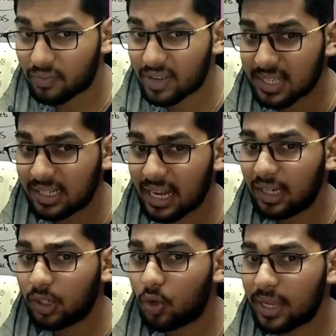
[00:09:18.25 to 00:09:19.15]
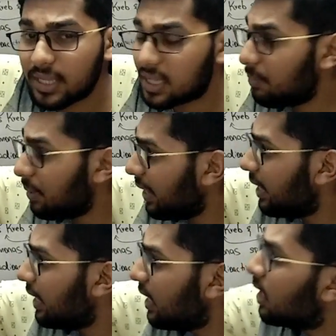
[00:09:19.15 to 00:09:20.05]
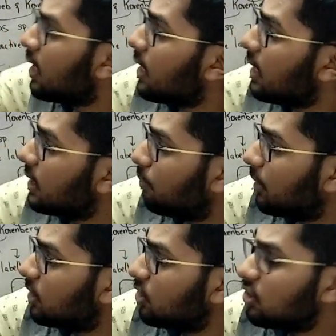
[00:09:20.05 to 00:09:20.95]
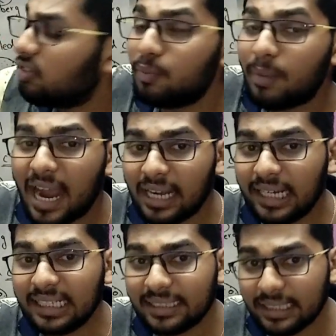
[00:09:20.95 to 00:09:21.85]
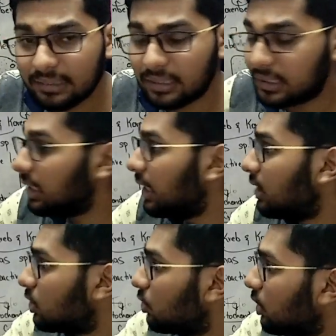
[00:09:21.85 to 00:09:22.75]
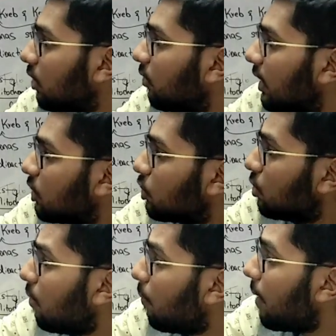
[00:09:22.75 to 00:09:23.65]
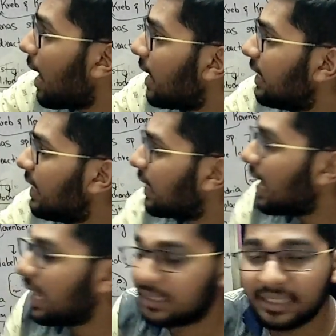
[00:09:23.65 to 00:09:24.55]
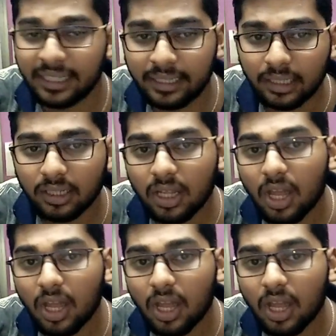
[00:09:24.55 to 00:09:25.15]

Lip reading: of acetyl coenzyme A in the presence of malate synthase to give rise to malic acid.